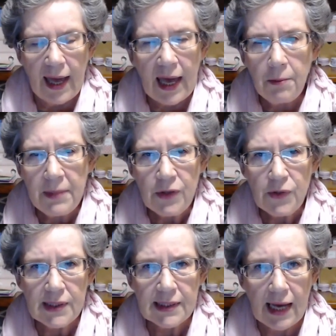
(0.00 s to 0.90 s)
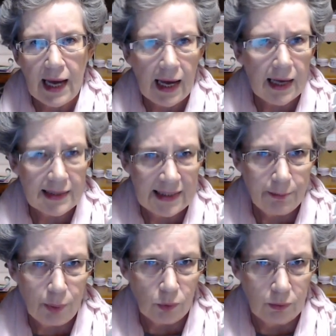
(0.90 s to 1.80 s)
our meals are
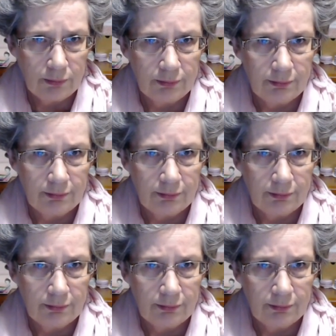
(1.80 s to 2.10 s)
simple.